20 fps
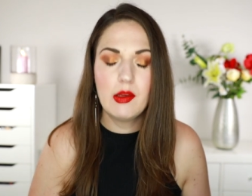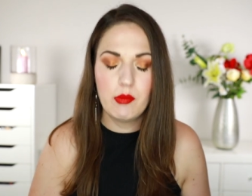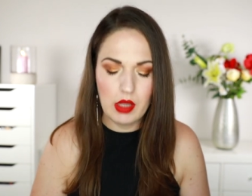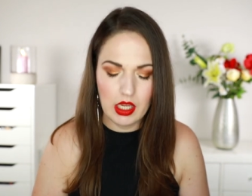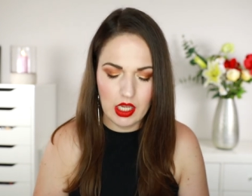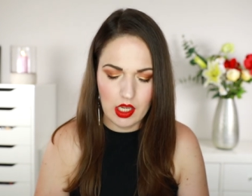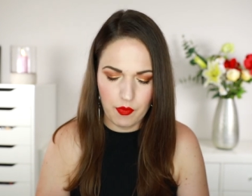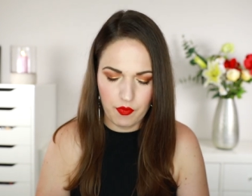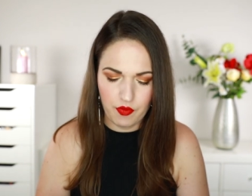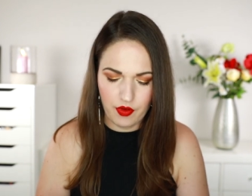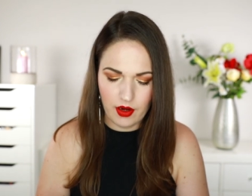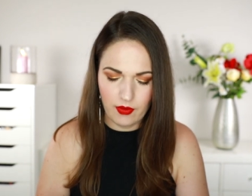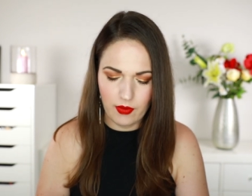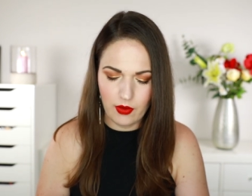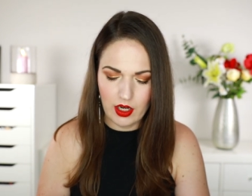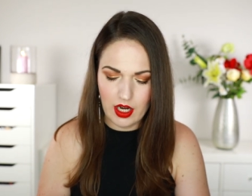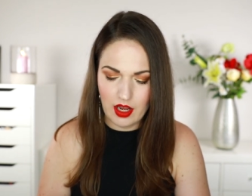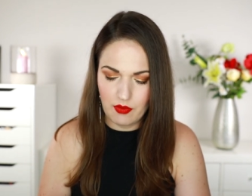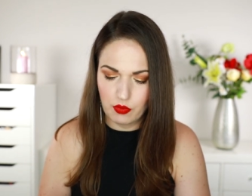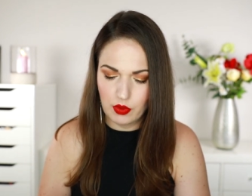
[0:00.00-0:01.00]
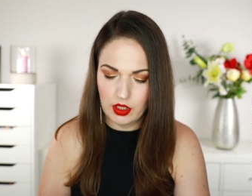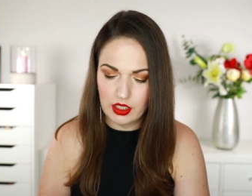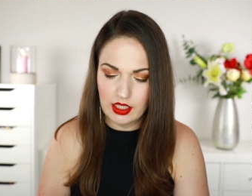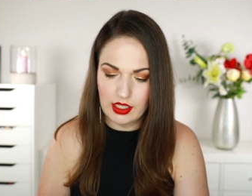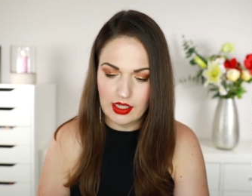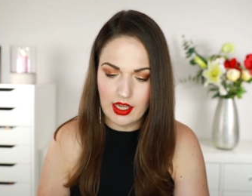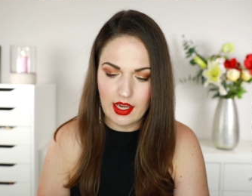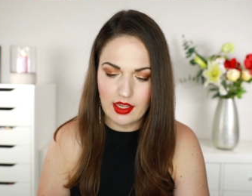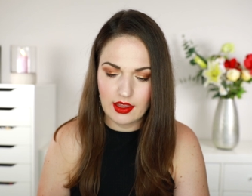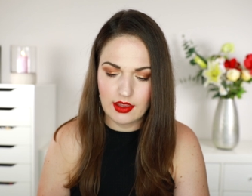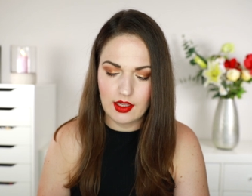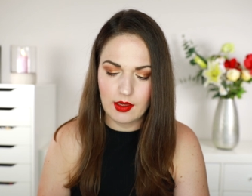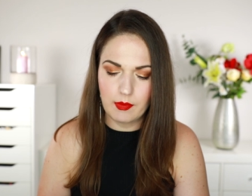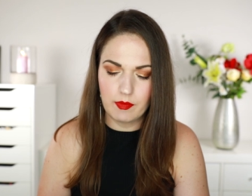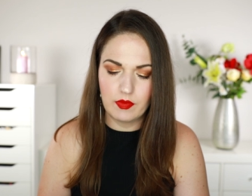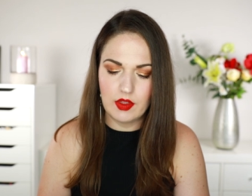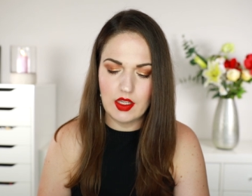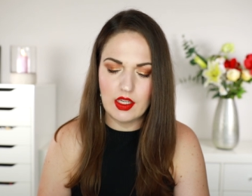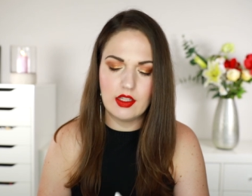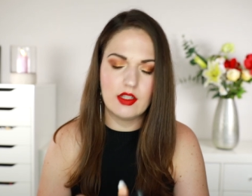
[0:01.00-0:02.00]
Makeup Forever, and I really like
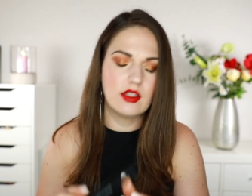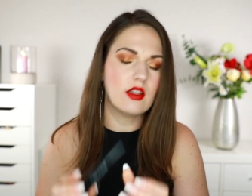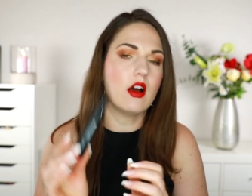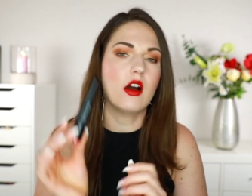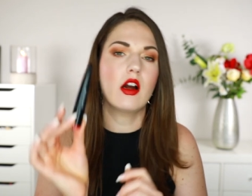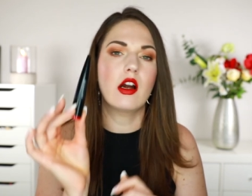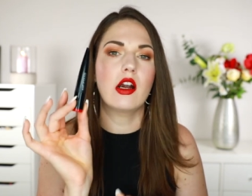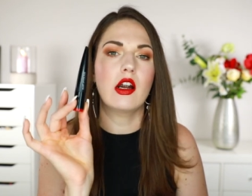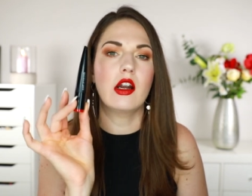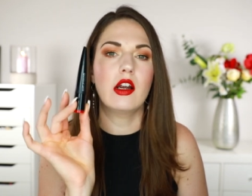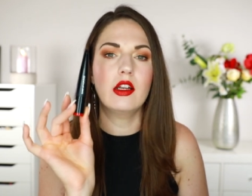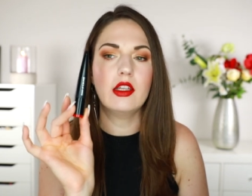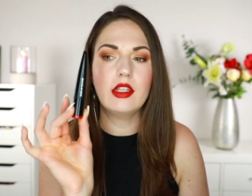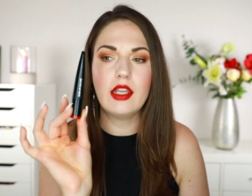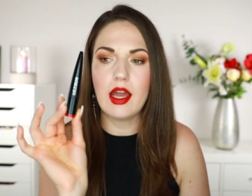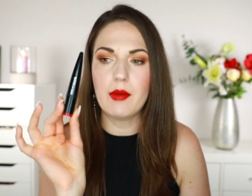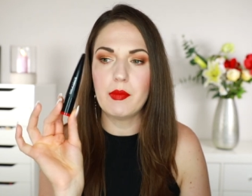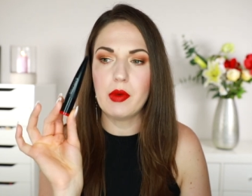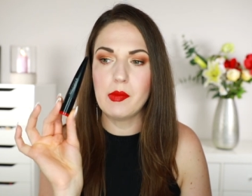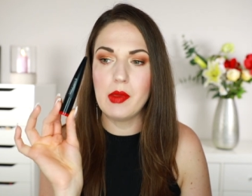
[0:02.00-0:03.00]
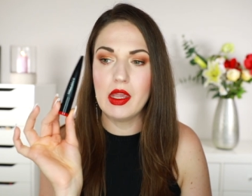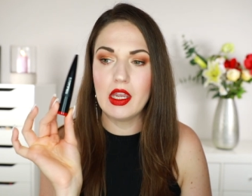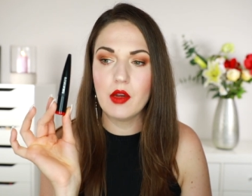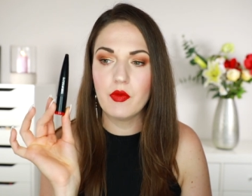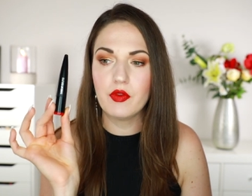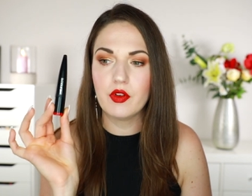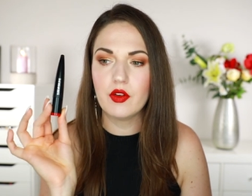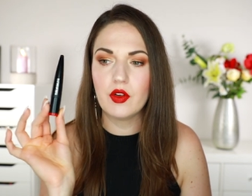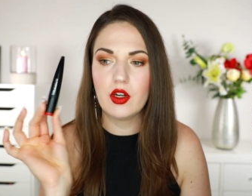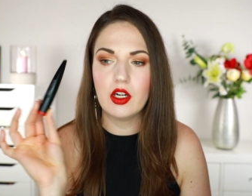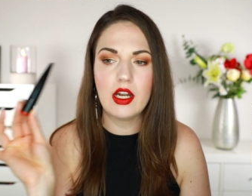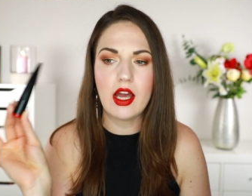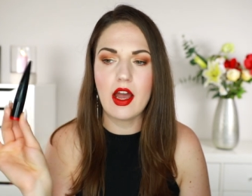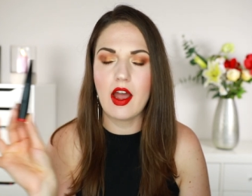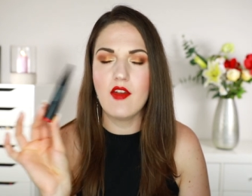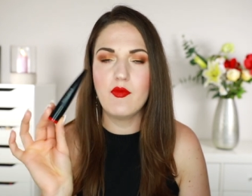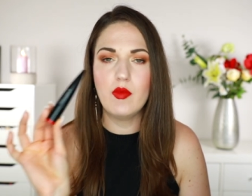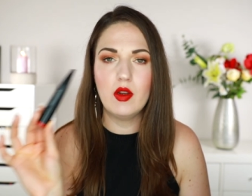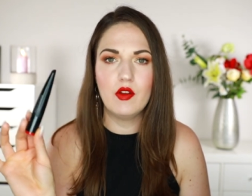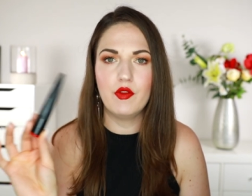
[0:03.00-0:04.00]
them. These are, yeah, by Makeup Forever. Now,
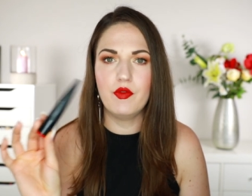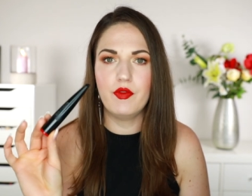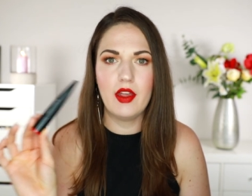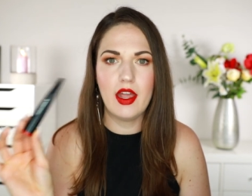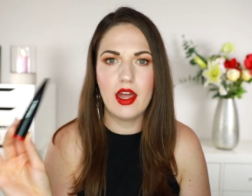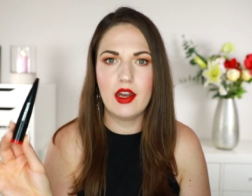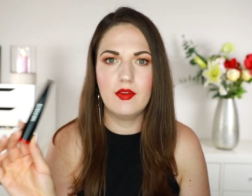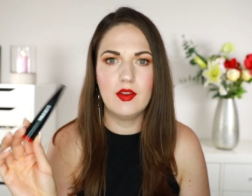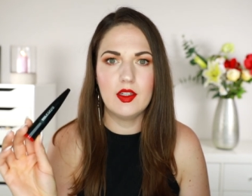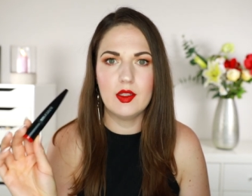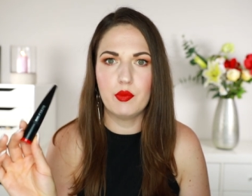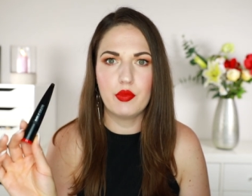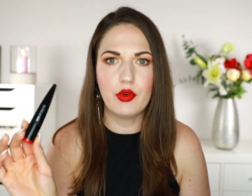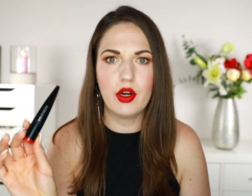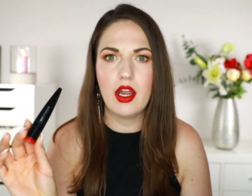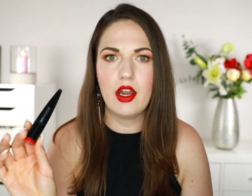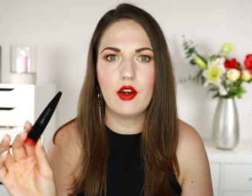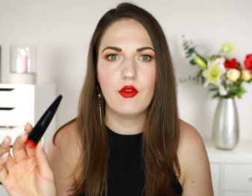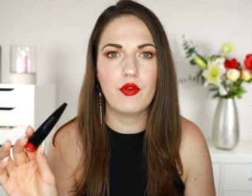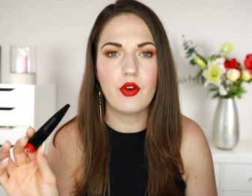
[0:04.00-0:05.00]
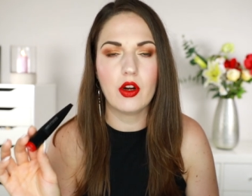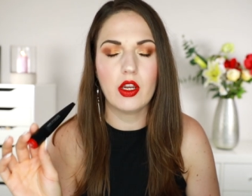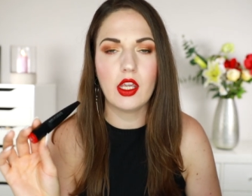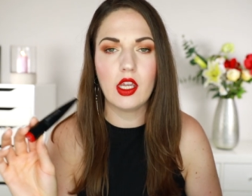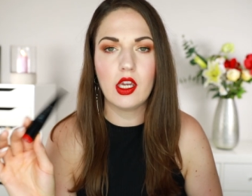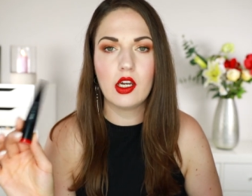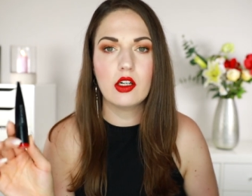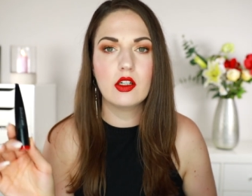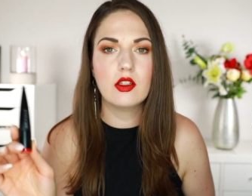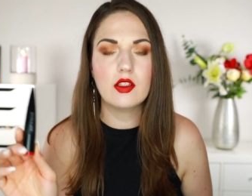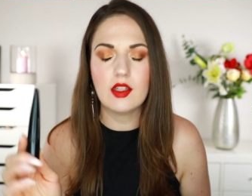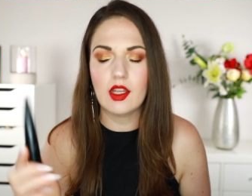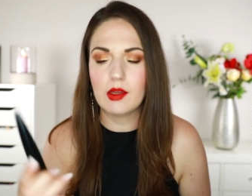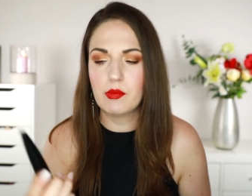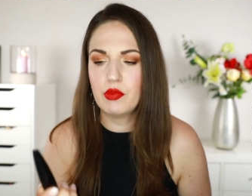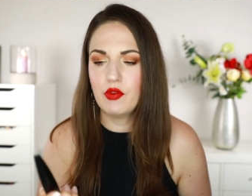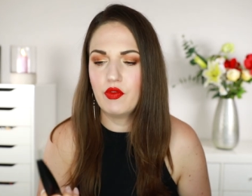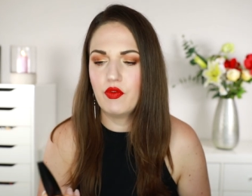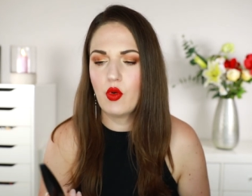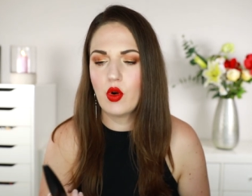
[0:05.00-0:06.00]
I've been a fan of this brand for years.
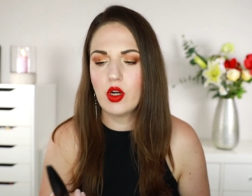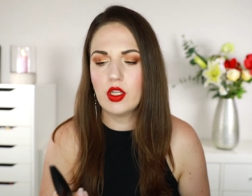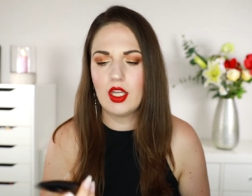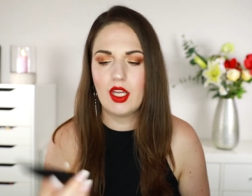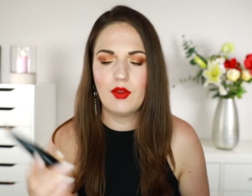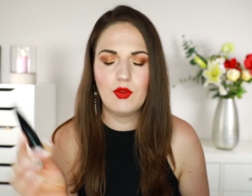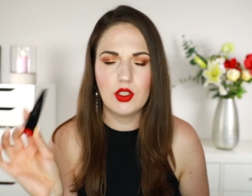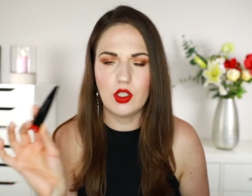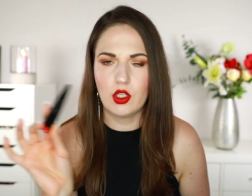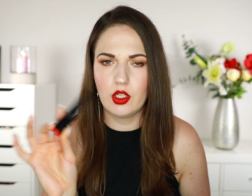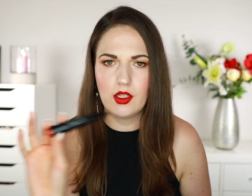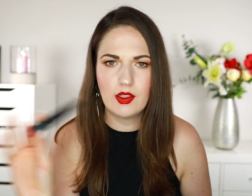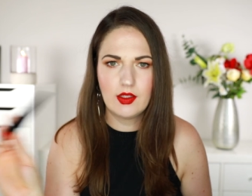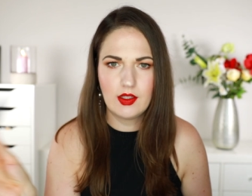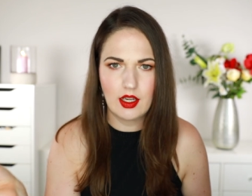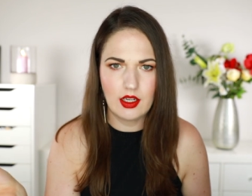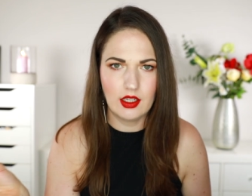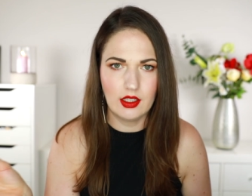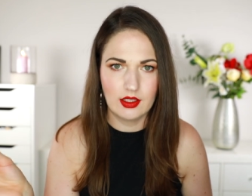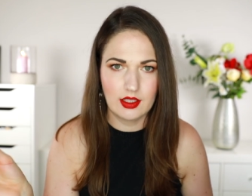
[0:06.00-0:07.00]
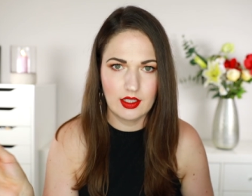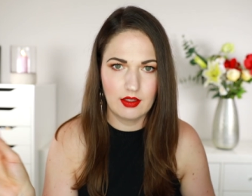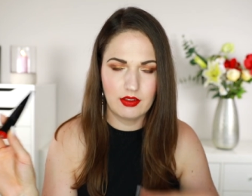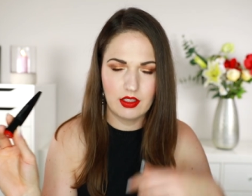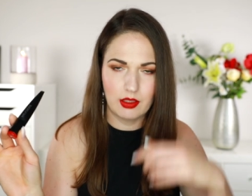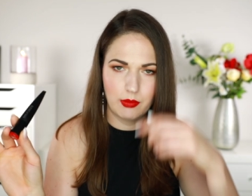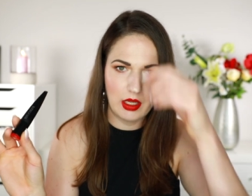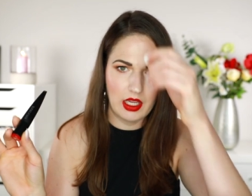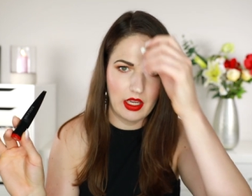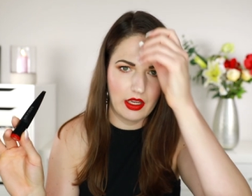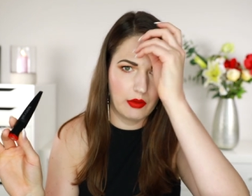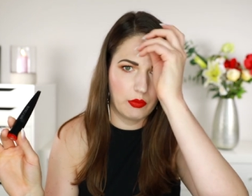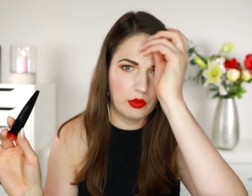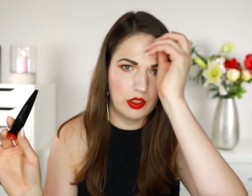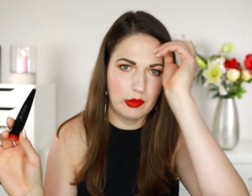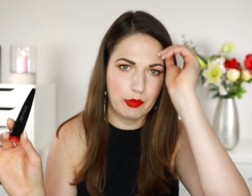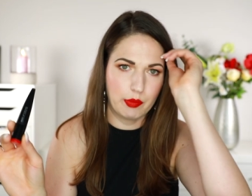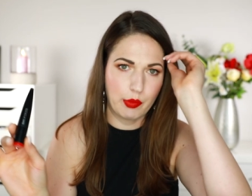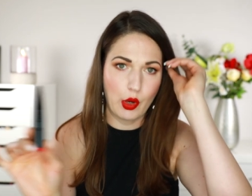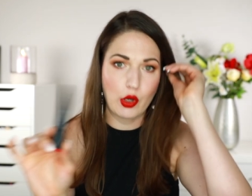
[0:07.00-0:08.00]
Like before they even started sending stuff to me, I
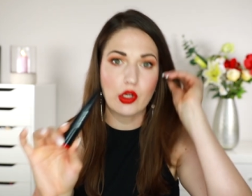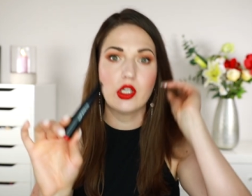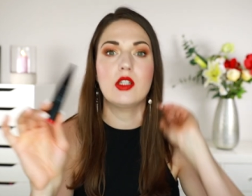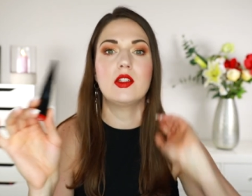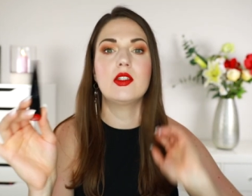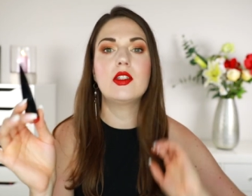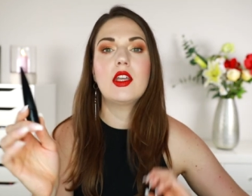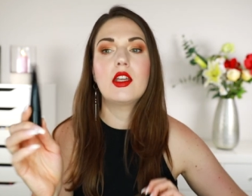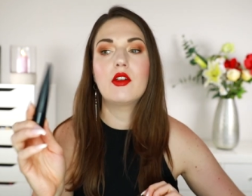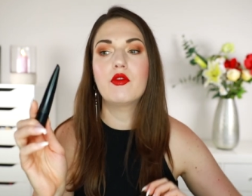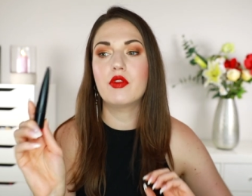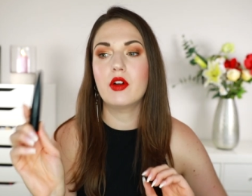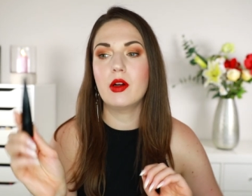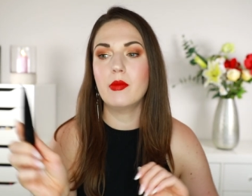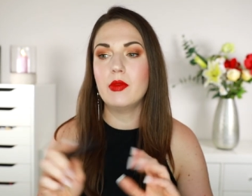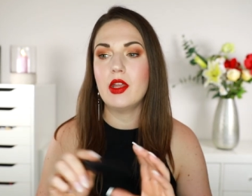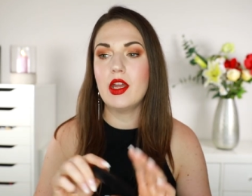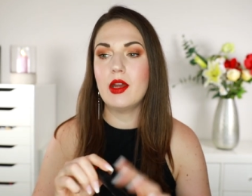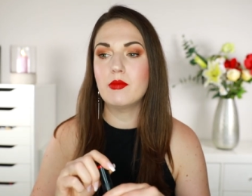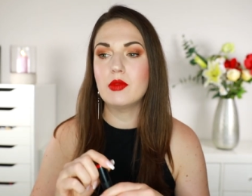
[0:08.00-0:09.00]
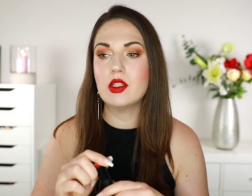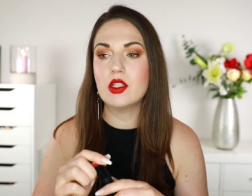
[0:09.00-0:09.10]
was purchasing from them.